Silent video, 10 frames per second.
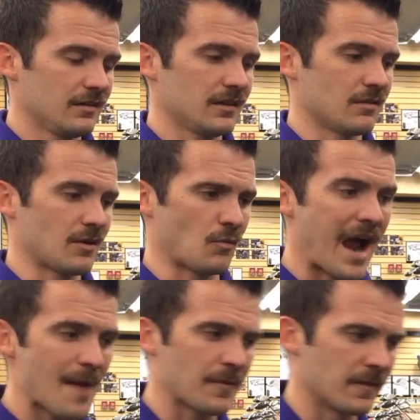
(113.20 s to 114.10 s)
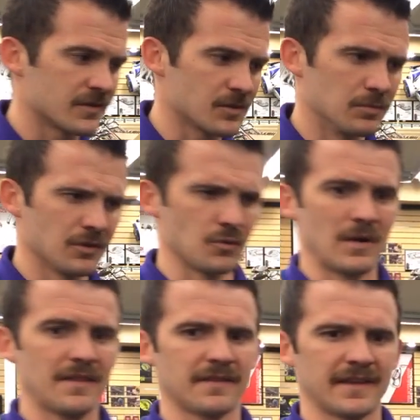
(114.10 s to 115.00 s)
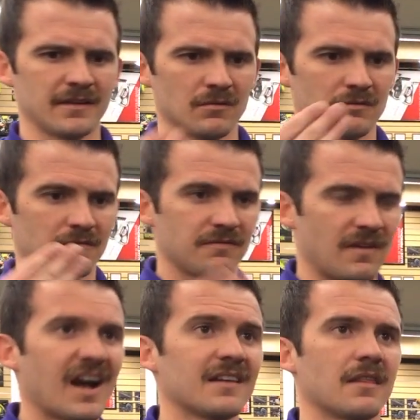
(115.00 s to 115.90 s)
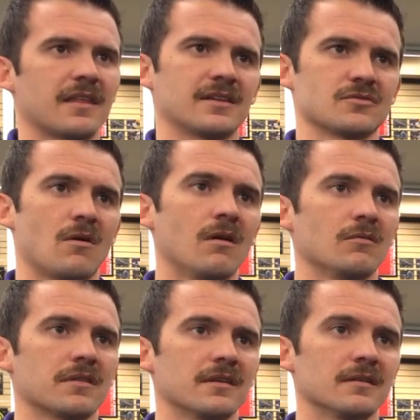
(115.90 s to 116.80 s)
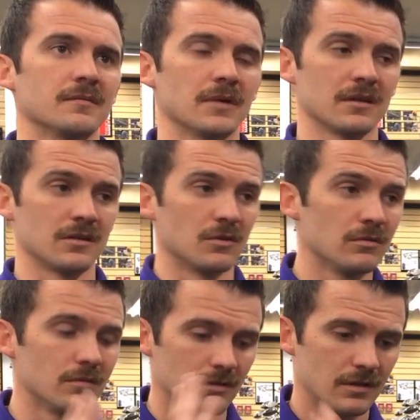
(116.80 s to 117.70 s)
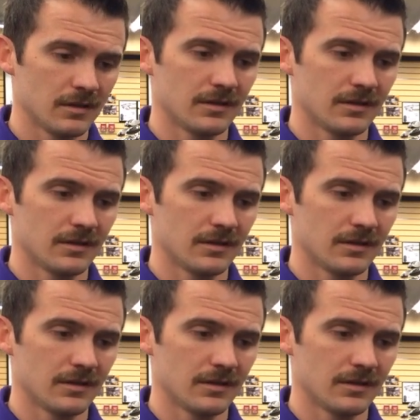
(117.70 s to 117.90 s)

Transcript: you know, I rap and they're so blown away that they don't find the things wrong with it, but you